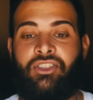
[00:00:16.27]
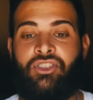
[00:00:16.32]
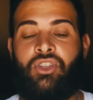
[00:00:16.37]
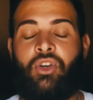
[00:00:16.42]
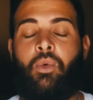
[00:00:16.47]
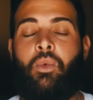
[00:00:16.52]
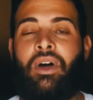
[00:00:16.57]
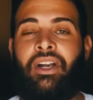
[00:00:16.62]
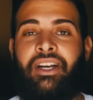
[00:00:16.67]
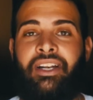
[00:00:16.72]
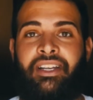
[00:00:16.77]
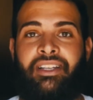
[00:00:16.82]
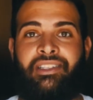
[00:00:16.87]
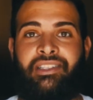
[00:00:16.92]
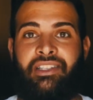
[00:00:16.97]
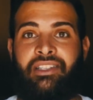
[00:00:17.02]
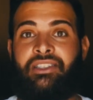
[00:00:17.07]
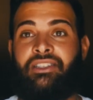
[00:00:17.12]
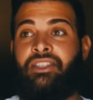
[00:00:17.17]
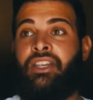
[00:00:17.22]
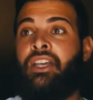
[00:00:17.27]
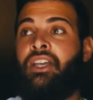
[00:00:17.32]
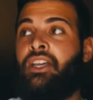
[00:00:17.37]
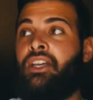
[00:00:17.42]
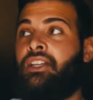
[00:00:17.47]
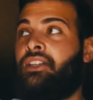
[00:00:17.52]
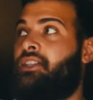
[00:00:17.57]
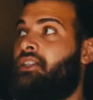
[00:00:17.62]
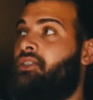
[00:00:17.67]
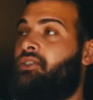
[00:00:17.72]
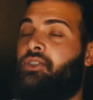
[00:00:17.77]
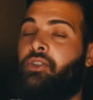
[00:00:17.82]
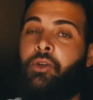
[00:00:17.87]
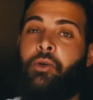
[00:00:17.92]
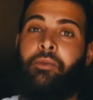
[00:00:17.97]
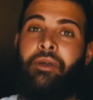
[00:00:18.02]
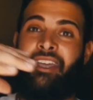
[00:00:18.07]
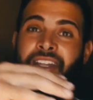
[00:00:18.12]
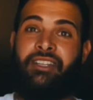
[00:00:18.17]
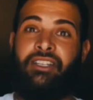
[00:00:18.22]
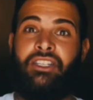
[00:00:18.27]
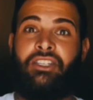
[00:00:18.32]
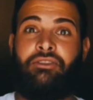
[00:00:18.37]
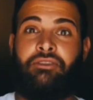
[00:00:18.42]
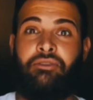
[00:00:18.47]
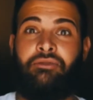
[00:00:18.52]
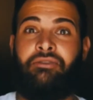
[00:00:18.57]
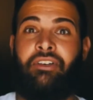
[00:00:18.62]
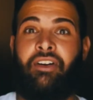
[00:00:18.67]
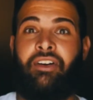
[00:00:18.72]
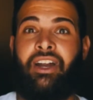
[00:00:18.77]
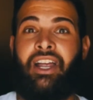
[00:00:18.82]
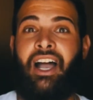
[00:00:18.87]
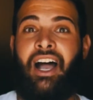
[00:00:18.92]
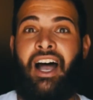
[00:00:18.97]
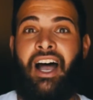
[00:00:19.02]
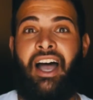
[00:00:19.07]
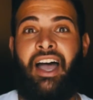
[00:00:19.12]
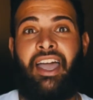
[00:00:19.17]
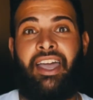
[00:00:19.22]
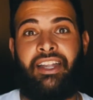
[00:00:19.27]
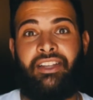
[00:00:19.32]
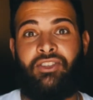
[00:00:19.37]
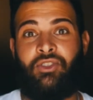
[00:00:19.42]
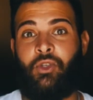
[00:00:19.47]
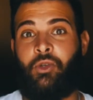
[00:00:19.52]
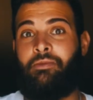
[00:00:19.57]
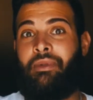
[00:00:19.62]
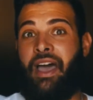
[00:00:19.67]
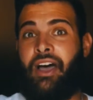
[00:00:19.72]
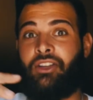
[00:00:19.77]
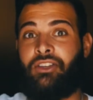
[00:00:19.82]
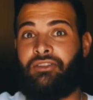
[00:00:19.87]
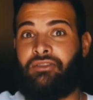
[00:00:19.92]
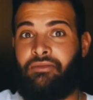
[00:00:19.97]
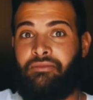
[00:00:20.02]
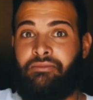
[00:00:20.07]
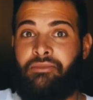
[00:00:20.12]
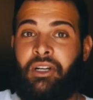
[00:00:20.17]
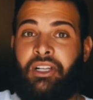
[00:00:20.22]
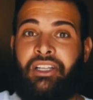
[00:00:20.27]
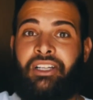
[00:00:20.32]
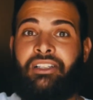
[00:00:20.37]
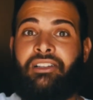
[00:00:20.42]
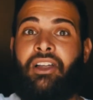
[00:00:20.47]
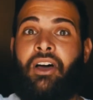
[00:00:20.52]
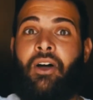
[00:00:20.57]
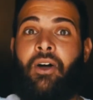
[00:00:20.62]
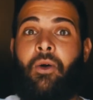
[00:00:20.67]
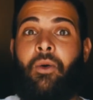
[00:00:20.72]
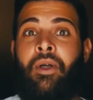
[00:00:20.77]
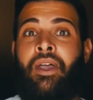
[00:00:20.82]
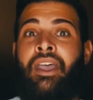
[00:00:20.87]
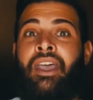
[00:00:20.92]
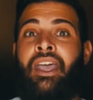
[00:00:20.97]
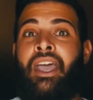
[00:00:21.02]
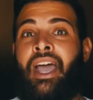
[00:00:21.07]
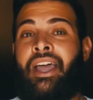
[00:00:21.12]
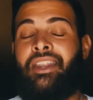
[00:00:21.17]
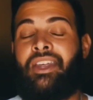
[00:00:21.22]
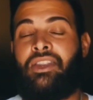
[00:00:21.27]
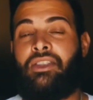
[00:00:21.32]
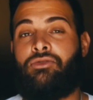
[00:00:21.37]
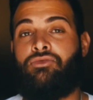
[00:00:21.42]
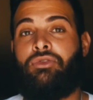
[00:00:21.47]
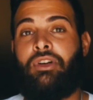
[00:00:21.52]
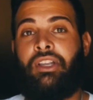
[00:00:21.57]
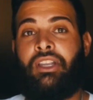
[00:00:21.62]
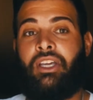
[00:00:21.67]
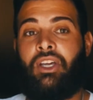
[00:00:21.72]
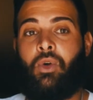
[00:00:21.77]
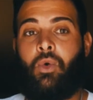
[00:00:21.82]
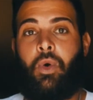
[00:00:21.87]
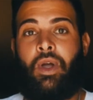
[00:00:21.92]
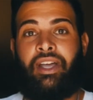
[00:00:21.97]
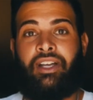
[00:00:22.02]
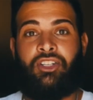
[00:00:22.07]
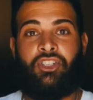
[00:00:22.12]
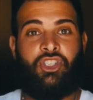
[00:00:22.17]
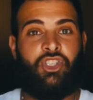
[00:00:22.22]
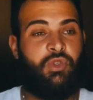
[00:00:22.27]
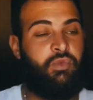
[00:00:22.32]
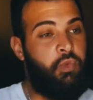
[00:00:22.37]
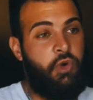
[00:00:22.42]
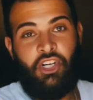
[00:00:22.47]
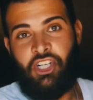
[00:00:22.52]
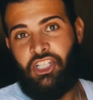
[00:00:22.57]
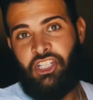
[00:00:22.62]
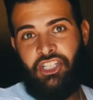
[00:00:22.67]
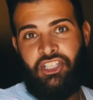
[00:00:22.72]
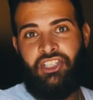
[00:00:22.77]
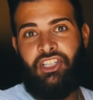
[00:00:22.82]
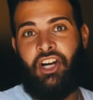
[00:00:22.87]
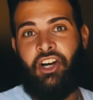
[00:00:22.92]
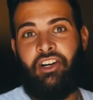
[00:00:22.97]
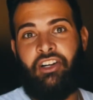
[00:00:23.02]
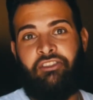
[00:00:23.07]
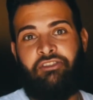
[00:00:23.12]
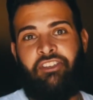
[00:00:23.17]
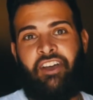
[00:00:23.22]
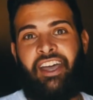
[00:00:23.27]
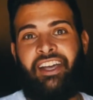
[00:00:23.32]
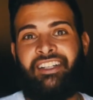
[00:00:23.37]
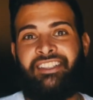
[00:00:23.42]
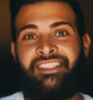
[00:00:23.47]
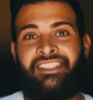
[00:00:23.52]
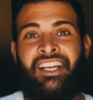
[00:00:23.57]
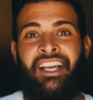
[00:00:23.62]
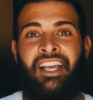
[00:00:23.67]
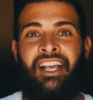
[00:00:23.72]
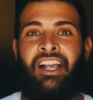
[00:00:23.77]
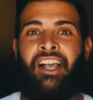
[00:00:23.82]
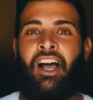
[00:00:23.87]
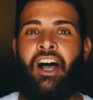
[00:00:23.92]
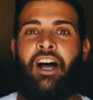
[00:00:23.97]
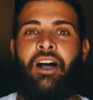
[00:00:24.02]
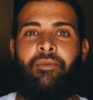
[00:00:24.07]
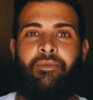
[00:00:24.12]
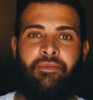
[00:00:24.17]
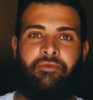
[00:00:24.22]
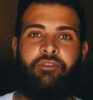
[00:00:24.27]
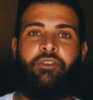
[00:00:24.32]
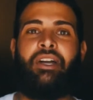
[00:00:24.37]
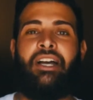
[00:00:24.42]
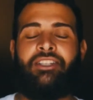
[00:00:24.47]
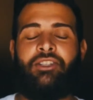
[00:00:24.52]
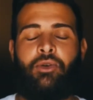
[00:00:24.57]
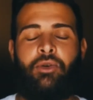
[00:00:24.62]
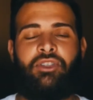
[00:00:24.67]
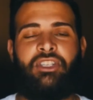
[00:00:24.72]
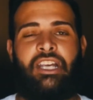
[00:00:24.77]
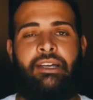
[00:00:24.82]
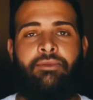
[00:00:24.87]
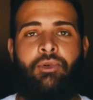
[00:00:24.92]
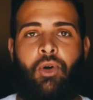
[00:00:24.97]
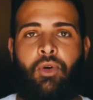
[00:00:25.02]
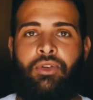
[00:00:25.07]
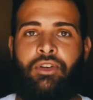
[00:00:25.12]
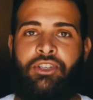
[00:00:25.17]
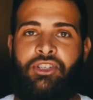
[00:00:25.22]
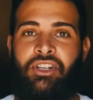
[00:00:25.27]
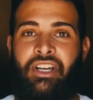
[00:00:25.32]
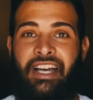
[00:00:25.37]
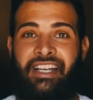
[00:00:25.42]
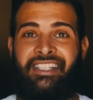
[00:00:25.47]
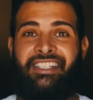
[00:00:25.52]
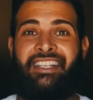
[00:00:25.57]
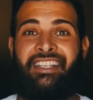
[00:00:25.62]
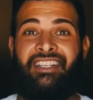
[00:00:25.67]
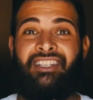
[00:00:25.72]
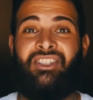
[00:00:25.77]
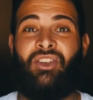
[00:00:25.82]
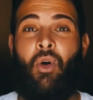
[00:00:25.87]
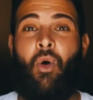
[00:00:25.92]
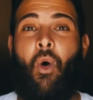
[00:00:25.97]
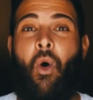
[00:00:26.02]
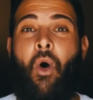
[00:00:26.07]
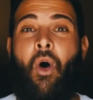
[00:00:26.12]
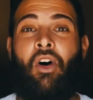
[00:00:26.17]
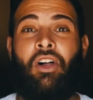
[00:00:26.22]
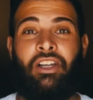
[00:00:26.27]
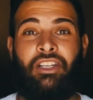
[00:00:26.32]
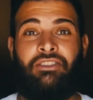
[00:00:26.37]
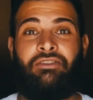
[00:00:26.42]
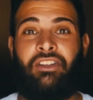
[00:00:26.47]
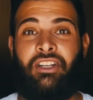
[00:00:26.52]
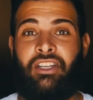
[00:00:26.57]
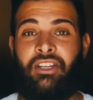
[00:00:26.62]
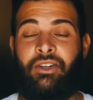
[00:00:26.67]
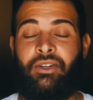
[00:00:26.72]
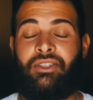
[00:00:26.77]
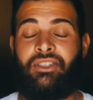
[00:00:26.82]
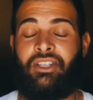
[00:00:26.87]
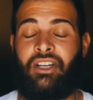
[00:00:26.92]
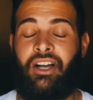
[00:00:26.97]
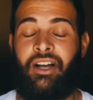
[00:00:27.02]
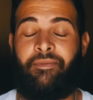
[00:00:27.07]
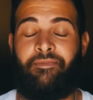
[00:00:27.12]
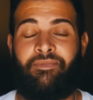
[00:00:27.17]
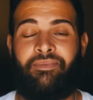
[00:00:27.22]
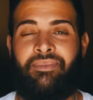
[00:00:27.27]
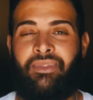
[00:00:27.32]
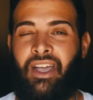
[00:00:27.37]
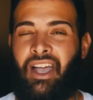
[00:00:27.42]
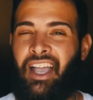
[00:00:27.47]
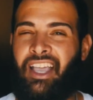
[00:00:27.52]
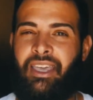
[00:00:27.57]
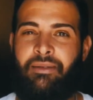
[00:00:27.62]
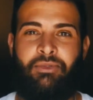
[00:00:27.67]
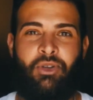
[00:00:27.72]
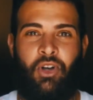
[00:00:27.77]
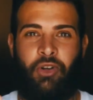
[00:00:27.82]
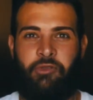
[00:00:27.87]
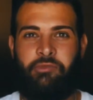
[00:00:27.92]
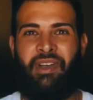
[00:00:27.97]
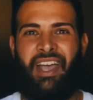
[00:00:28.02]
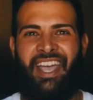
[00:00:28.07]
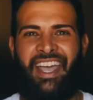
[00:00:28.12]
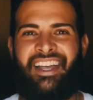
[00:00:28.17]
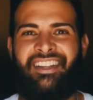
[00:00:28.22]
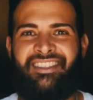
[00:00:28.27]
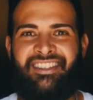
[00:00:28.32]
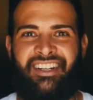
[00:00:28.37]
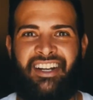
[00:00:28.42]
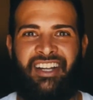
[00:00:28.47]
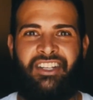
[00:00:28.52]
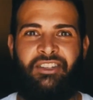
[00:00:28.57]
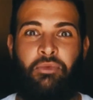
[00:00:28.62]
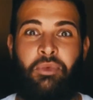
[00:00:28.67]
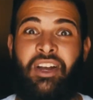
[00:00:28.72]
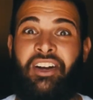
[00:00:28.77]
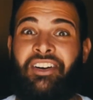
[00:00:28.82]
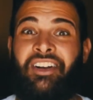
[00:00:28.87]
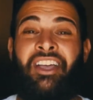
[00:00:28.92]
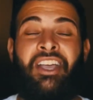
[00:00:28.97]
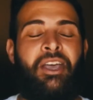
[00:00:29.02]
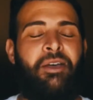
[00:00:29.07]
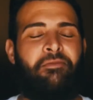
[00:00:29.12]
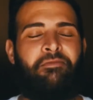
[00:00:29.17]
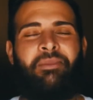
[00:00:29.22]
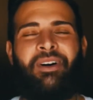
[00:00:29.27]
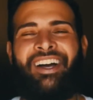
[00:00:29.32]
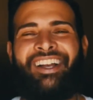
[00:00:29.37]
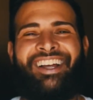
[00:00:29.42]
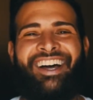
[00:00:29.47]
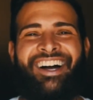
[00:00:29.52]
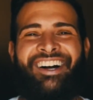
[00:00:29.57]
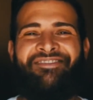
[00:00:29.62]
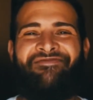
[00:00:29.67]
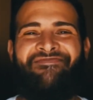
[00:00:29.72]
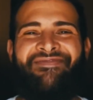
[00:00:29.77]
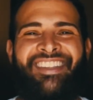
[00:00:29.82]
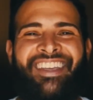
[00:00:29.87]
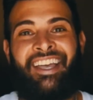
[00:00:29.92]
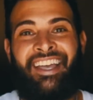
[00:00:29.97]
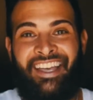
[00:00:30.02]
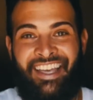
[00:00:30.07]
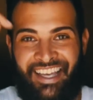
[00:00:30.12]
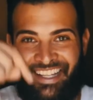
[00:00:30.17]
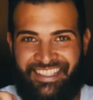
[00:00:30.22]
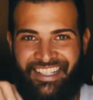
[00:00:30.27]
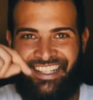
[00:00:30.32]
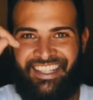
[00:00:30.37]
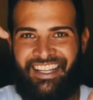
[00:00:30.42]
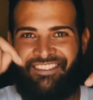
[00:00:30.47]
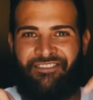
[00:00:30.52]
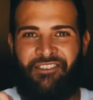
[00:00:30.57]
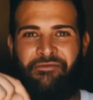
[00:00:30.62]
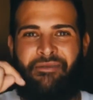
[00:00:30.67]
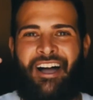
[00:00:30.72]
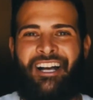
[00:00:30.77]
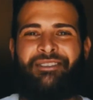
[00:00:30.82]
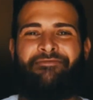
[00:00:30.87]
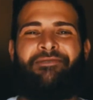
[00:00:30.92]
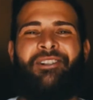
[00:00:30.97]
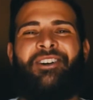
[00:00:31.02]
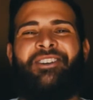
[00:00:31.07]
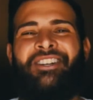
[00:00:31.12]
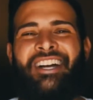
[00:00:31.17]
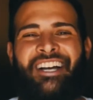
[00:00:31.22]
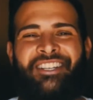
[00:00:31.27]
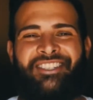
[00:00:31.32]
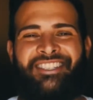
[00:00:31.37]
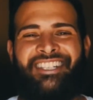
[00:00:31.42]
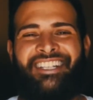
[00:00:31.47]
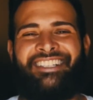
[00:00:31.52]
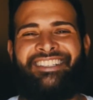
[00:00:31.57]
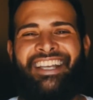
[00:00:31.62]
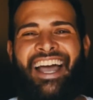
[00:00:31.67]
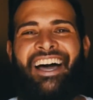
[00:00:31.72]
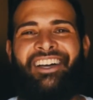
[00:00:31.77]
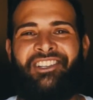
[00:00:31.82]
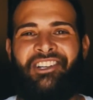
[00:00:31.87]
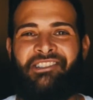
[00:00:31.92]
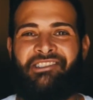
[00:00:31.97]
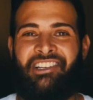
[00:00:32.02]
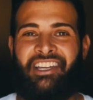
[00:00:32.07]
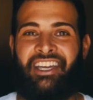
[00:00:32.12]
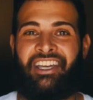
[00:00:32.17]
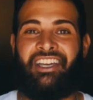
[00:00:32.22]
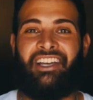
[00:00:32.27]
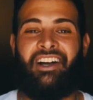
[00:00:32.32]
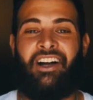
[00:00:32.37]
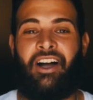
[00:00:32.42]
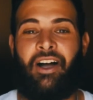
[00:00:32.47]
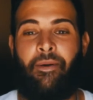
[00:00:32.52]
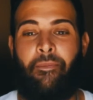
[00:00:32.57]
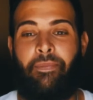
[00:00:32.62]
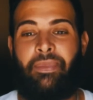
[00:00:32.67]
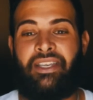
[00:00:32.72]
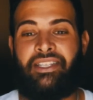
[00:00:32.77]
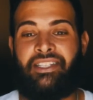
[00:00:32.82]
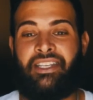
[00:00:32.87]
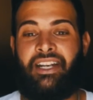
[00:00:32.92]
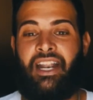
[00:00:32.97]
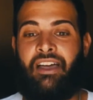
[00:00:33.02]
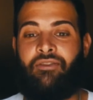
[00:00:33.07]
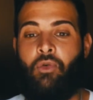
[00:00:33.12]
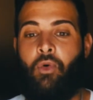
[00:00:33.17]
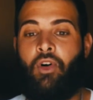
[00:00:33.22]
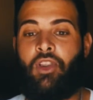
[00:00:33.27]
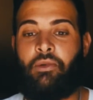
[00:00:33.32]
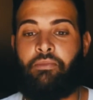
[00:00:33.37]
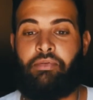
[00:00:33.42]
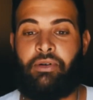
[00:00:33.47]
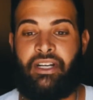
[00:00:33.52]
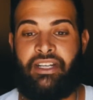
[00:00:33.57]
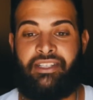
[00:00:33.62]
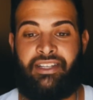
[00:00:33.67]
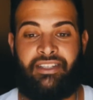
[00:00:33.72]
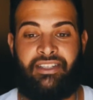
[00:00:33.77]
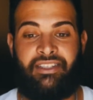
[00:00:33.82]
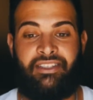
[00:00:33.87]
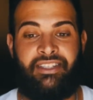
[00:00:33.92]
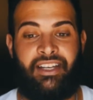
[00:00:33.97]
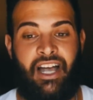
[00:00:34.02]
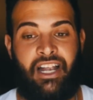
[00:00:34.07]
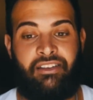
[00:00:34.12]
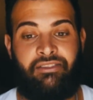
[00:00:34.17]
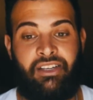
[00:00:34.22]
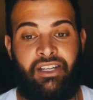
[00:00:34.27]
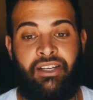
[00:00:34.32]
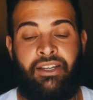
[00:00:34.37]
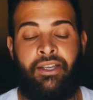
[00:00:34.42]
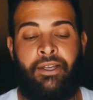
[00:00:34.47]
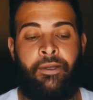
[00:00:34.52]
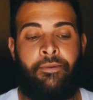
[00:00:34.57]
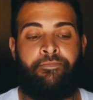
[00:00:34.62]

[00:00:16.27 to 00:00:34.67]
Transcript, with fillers: So what it is, it's the zoom ins from very high and zoom outs from really low, and then the really quick swoosh turn effects. Um, if you guys know Sam Colder you guys see this in all his videos. Um, I keep talking to my hands today, it's weird. But um, Inside the info box below, you guys will see a download link. Um, this is going to have all the presets inside of it.